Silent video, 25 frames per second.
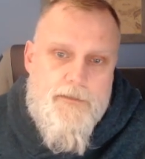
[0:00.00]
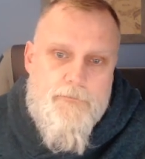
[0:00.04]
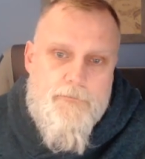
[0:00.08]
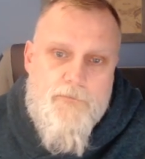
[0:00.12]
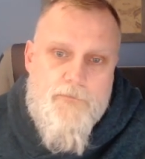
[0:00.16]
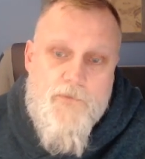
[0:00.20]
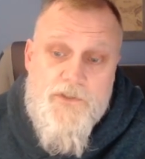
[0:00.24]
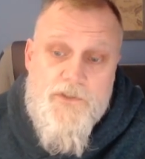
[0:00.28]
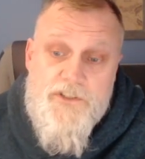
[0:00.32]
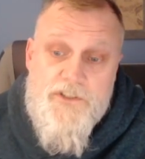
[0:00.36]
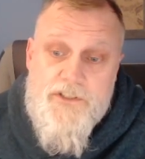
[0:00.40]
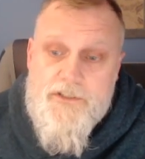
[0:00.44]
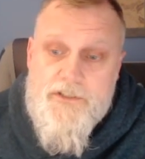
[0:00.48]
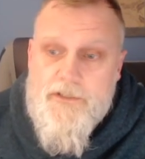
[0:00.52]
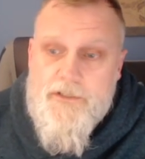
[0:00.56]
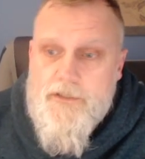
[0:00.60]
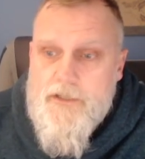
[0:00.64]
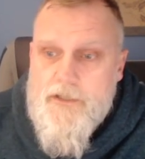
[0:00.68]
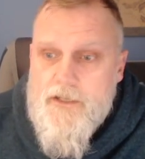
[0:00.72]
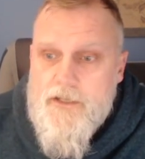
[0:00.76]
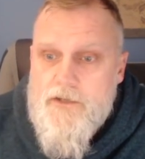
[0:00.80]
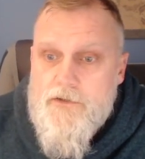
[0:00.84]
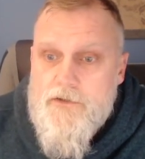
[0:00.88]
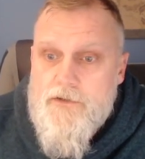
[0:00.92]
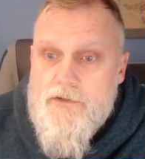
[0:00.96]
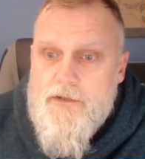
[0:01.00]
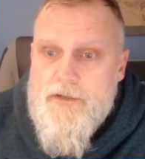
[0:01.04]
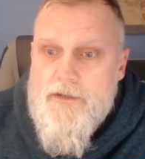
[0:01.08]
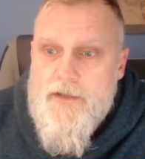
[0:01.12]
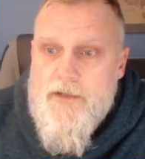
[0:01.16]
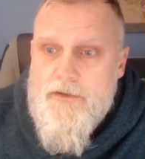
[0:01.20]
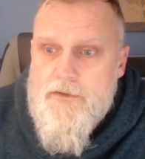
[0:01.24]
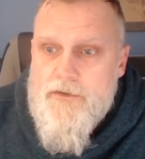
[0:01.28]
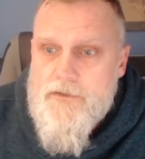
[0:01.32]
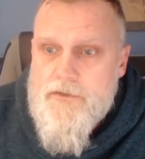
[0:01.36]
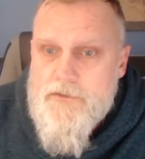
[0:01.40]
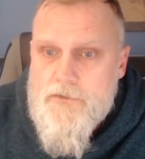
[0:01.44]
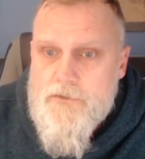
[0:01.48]
which it could
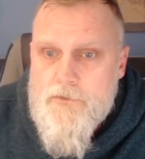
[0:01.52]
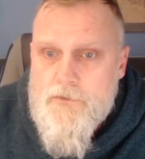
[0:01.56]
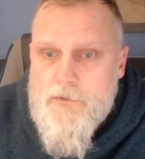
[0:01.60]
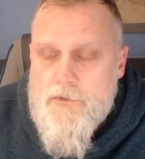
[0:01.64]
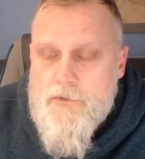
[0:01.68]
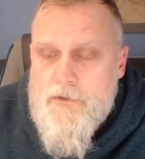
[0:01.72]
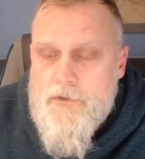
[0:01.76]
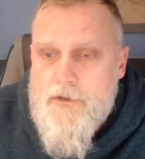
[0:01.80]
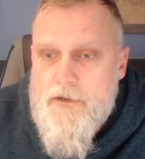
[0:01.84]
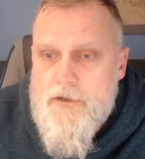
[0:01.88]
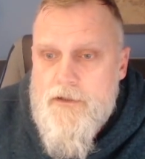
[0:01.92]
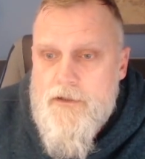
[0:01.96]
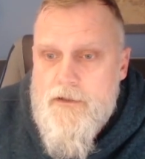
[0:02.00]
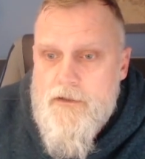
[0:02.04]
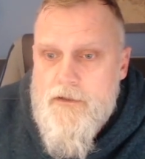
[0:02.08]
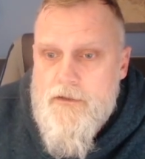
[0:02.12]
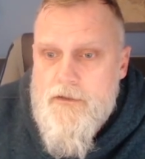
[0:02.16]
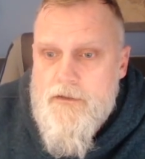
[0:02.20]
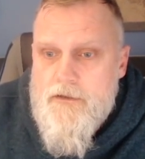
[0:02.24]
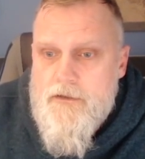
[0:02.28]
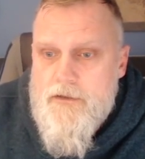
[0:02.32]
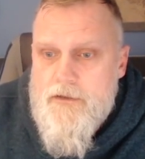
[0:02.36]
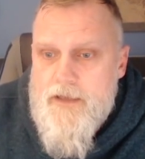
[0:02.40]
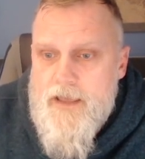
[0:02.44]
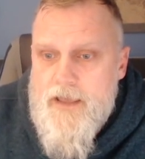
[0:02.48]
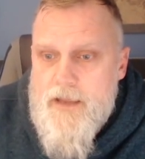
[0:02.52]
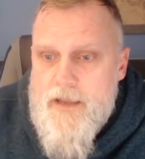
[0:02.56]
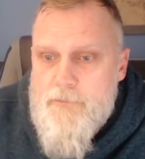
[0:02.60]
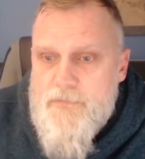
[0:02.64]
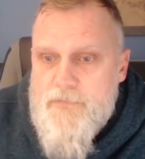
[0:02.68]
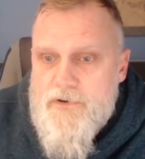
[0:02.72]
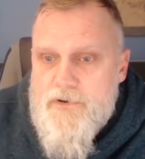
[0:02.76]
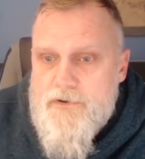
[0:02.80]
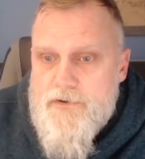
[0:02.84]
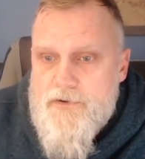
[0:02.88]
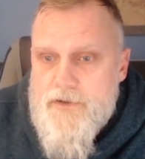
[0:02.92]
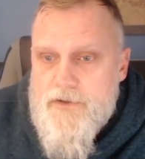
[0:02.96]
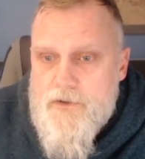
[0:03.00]
hinder or
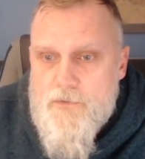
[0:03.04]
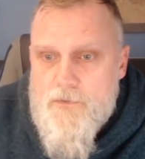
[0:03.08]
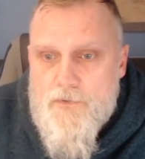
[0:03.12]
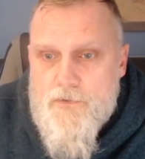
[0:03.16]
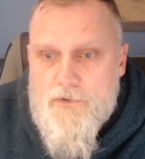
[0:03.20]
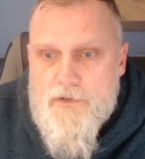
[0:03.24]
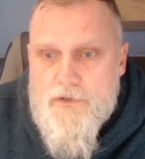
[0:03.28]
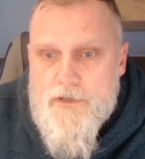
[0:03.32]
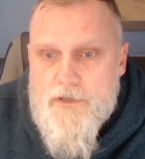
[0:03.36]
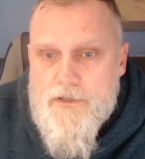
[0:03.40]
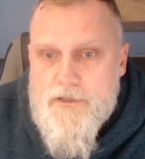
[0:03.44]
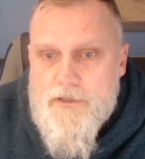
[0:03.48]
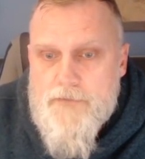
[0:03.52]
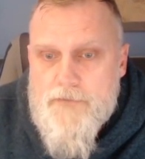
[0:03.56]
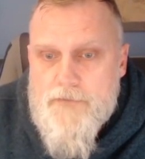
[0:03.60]
hamper your